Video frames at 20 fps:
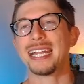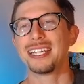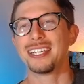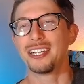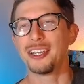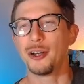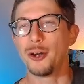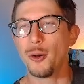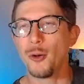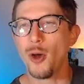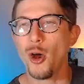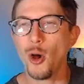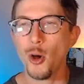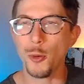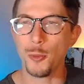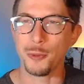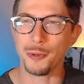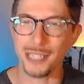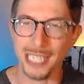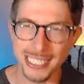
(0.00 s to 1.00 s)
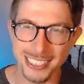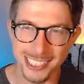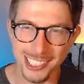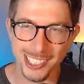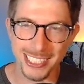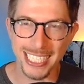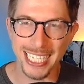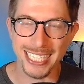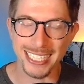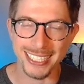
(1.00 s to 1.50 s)
no hope when I
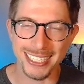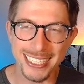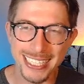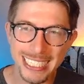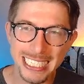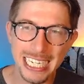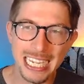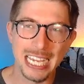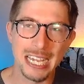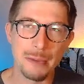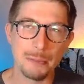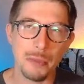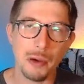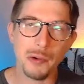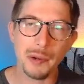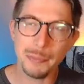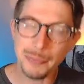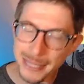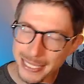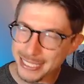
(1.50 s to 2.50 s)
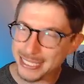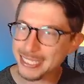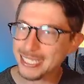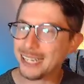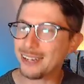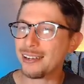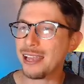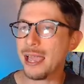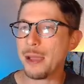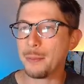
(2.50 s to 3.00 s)
saw that lead, but we played it
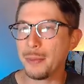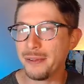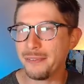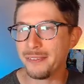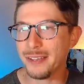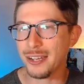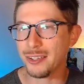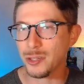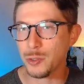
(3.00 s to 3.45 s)
out and we found the